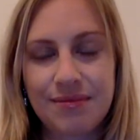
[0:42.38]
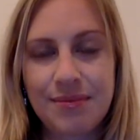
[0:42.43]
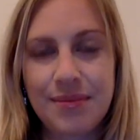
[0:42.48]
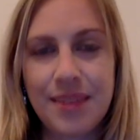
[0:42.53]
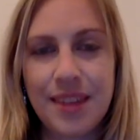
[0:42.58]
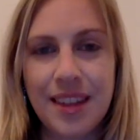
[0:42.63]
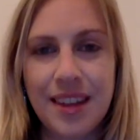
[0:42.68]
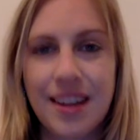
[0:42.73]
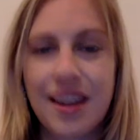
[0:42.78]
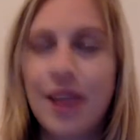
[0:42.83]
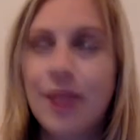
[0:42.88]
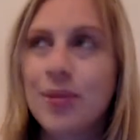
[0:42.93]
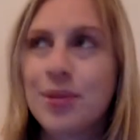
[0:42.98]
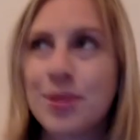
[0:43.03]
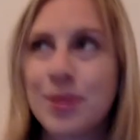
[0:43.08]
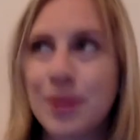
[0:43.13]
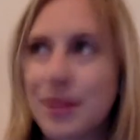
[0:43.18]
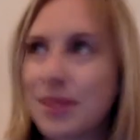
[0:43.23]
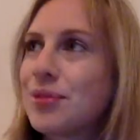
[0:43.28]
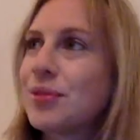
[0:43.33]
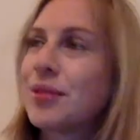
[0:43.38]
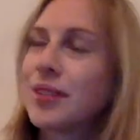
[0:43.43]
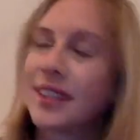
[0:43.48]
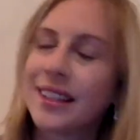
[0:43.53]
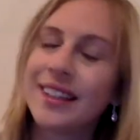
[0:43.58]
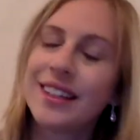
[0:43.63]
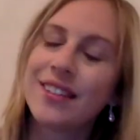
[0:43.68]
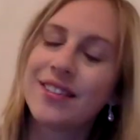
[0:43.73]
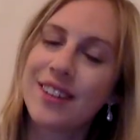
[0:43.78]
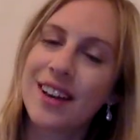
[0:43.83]
And I was always
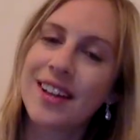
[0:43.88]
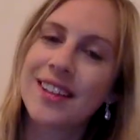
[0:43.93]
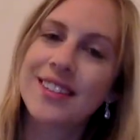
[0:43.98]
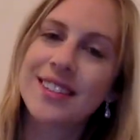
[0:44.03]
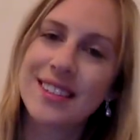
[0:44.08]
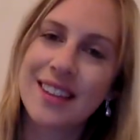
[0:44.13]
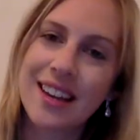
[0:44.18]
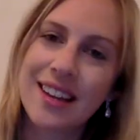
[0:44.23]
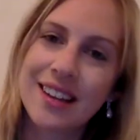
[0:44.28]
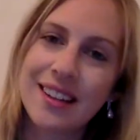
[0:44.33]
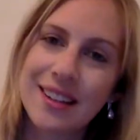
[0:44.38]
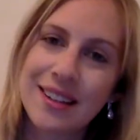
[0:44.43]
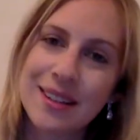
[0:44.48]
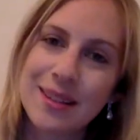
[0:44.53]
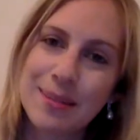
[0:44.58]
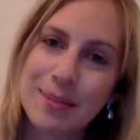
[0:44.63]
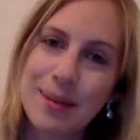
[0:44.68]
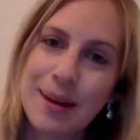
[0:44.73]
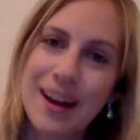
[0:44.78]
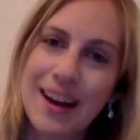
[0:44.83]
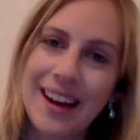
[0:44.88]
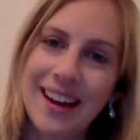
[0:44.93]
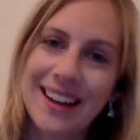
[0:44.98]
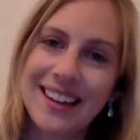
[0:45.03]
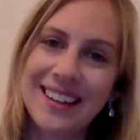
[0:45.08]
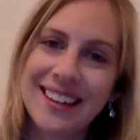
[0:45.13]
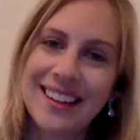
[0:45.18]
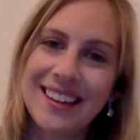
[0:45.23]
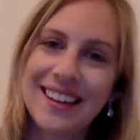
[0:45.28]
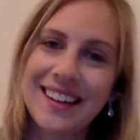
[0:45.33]
really fascinated
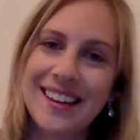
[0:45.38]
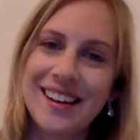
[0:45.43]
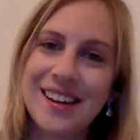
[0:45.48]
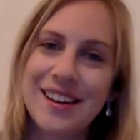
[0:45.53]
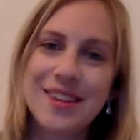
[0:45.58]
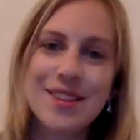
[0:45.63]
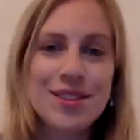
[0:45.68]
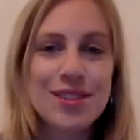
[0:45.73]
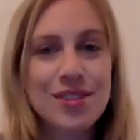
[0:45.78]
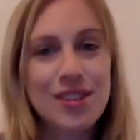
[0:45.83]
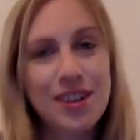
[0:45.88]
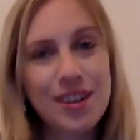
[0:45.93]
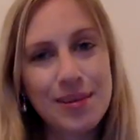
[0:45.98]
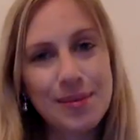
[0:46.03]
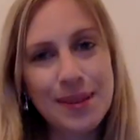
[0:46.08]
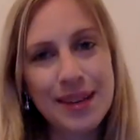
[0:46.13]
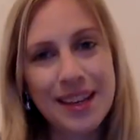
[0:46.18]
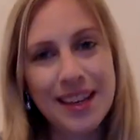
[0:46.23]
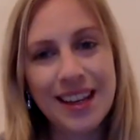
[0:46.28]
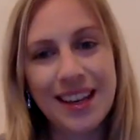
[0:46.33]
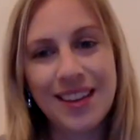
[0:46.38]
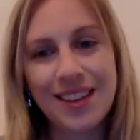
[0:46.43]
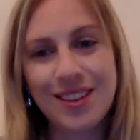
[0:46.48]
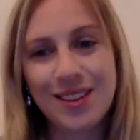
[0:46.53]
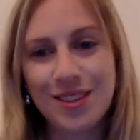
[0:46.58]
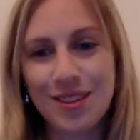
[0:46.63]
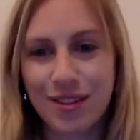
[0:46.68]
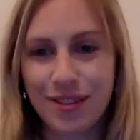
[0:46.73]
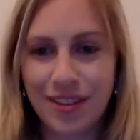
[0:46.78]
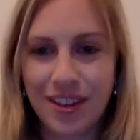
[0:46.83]
by astronomy and the
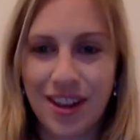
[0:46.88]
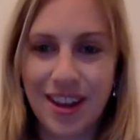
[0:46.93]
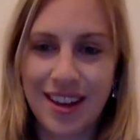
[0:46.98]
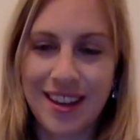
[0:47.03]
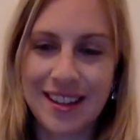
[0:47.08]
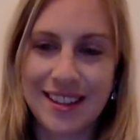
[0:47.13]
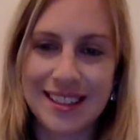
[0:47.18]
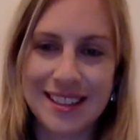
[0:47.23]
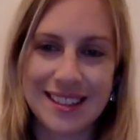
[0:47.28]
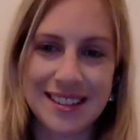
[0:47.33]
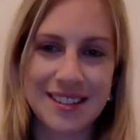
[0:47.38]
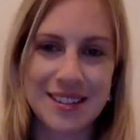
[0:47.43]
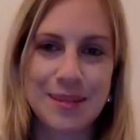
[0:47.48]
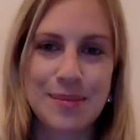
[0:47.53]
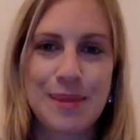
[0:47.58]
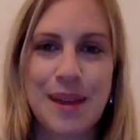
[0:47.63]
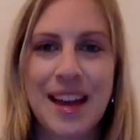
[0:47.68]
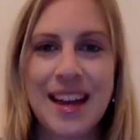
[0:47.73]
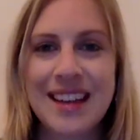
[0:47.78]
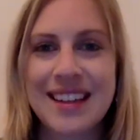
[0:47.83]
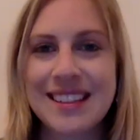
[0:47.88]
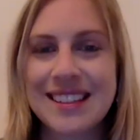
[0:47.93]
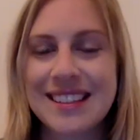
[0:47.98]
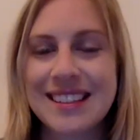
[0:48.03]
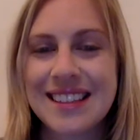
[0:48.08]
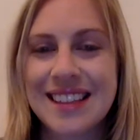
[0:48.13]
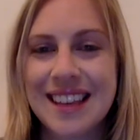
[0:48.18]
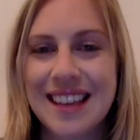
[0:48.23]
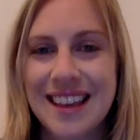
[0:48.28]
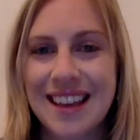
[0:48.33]
universe and space.
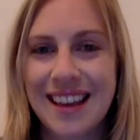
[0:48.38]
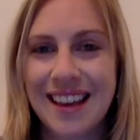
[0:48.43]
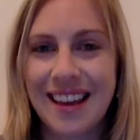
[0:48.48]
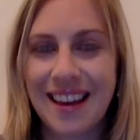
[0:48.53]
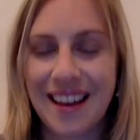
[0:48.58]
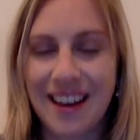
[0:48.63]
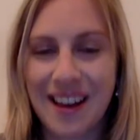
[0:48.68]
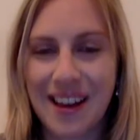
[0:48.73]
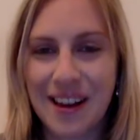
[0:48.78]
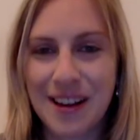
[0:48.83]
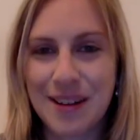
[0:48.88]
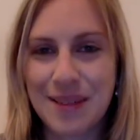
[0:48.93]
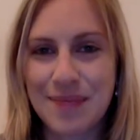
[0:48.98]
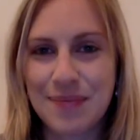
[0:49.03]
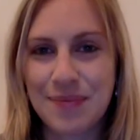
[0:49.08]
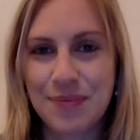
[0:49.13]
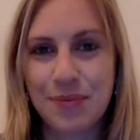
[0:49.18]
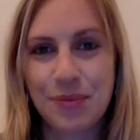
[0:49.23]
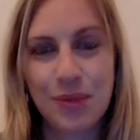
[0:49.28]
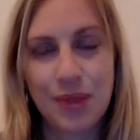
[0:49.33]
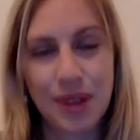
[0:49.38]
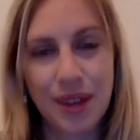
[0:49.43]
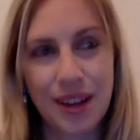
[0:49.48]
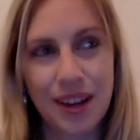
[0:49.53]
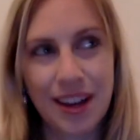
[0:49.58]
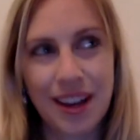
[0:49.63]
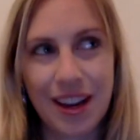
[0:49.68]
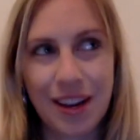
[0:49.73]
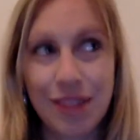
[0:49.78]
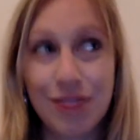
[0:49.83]
Where
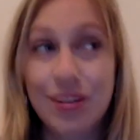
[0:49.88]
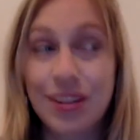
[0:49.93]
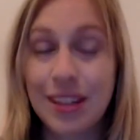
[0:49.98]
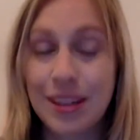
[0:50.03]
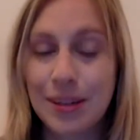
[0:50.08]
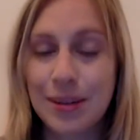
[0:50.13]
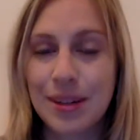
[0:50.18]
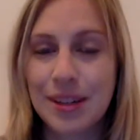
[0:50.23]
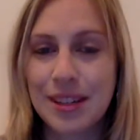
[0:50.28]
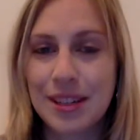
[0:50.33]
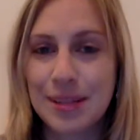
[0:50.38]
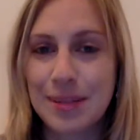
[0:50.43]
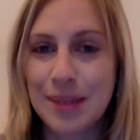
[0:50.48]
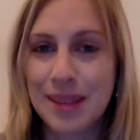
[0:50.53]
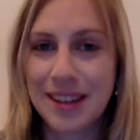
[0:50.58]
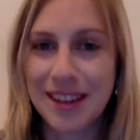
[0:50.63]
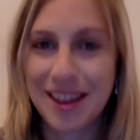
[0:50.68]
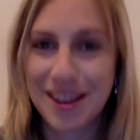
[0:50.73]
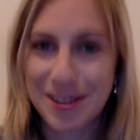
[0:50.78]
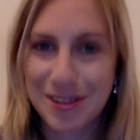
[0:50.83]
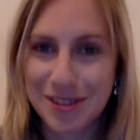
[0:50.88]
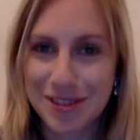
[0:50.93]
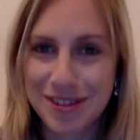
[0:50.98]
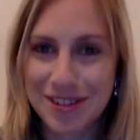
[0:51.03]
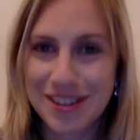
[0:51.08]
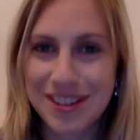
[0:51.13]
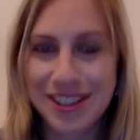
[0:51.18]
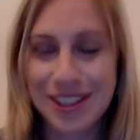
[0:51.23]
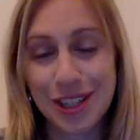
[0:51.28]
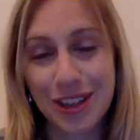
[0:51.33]
I really wanted to be an
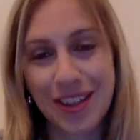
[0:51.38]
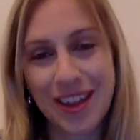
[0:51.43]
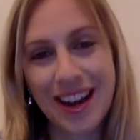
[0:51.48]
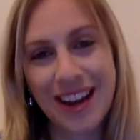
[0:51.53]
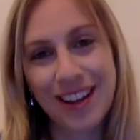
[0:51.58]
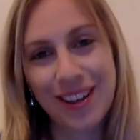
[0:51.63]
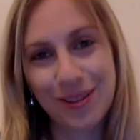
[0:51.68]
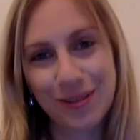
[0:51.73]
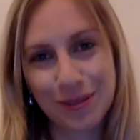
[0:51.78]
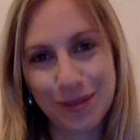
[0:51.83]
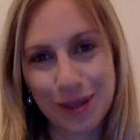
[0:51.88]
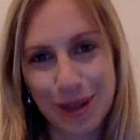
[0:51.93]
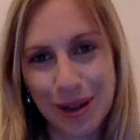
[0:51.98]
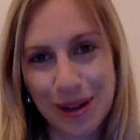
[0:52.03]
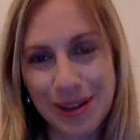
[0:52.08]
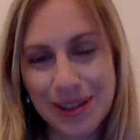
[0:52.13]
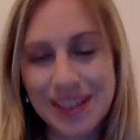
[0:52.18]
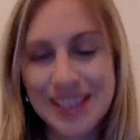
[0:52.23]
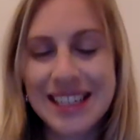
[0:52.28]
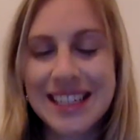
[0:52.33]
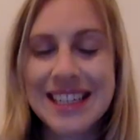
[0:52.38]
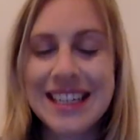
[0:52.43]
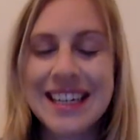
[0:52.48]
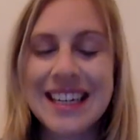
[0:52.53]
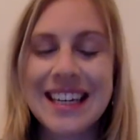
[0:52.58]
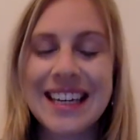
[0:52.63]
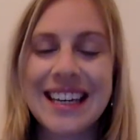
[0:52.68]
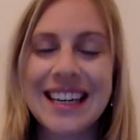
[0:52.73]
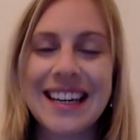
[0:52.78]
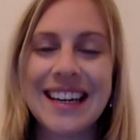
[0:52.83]
astronaut so that I could float.
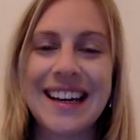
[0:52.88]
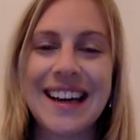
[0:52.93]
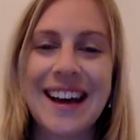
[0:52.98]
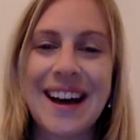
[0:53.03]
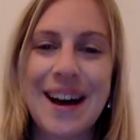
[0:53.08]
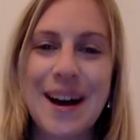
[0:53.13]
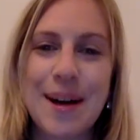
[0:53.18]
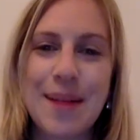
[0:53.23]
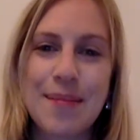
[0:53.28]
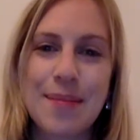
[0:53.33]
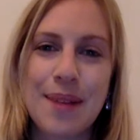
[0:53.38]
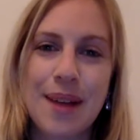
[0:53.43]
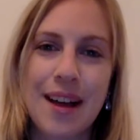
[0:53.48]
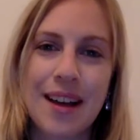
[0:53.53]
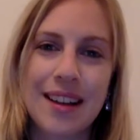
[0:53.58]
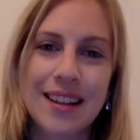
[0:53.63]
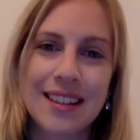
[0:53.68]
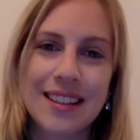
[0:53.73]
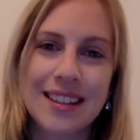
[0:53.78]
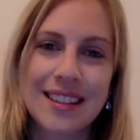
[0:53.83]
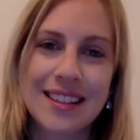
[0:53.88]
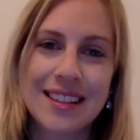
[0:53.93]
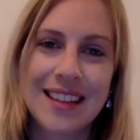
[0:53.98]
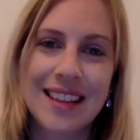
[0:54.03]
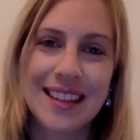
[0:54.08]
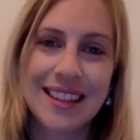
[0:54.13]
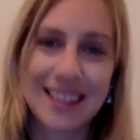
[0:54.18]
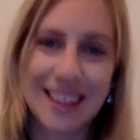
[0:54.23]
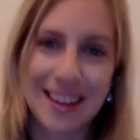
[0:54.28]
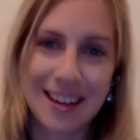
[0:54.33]
But
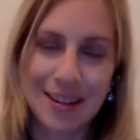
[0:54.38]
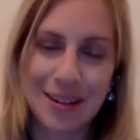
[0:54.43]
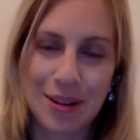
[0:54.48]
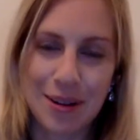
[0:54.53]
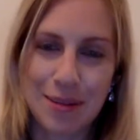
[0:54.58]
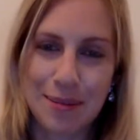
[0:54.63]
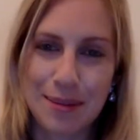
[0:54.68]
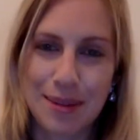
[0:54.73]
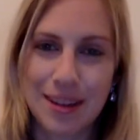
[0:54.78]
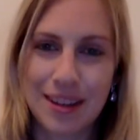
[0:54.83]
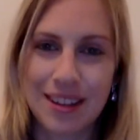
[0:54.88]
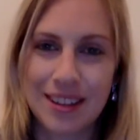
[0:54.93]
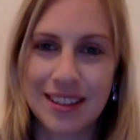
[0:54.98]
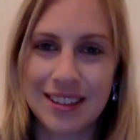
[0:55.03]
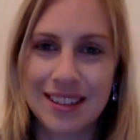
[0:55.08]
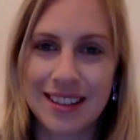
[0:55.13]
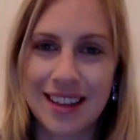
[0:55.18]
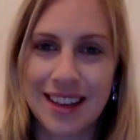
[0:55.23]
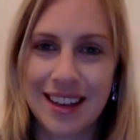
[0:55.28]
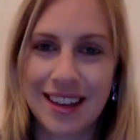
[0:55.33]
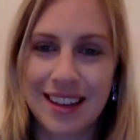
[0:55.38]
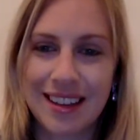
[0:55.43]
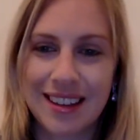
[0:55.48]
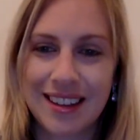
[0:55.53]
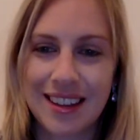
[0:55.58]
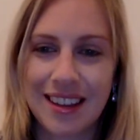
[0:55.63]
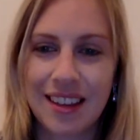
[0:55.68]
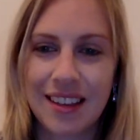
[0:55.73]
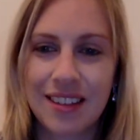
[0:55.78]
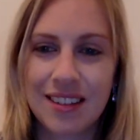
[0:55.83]
then later on, because I
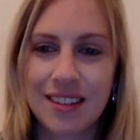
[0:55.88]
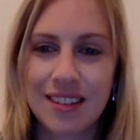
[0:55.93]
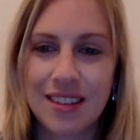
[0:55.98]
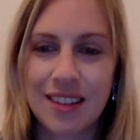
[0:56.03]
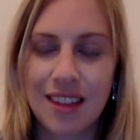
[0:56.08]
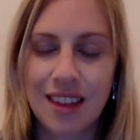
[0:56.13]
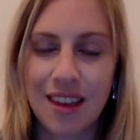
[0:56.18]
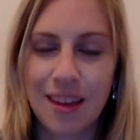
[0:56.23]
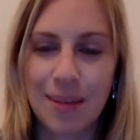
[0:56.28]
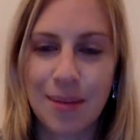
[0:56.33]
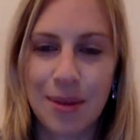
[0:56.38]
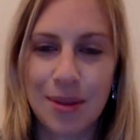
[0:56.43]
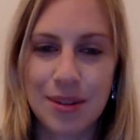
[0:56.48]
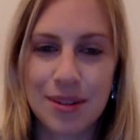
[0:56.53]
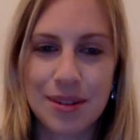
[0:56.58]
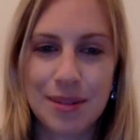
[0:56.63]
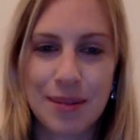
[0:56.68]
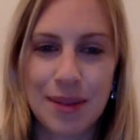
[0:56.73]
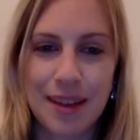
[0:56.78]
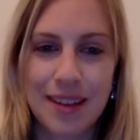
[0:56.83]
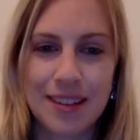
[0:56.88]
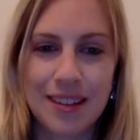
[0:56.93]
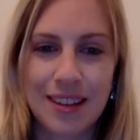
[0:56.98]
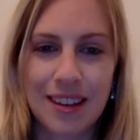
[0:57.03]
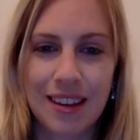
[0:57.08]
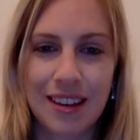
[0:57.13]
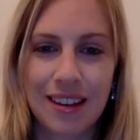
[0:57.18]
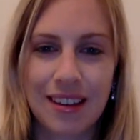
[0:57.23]
think it's the most amazing